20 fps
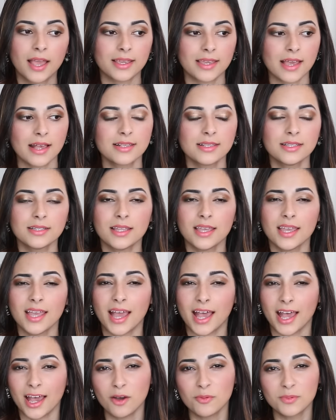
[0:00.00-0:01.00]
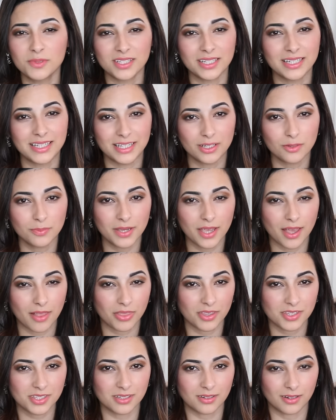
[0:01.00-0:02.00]
Gas and air helped a little bit
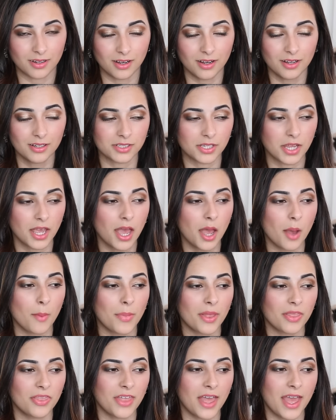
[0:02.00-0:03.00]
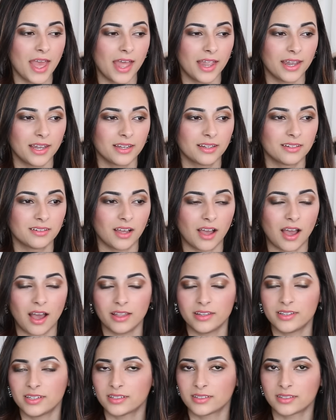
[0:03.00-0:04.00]
at the start, but then
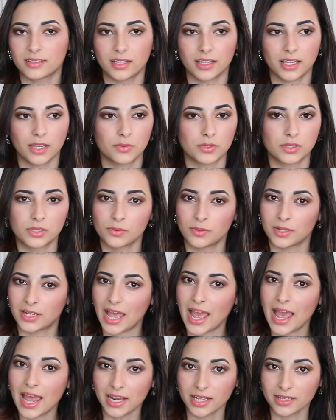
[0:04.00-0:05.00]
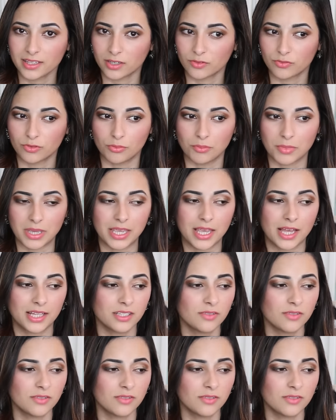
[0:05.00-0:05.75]
I didn't think it was doing anything for me.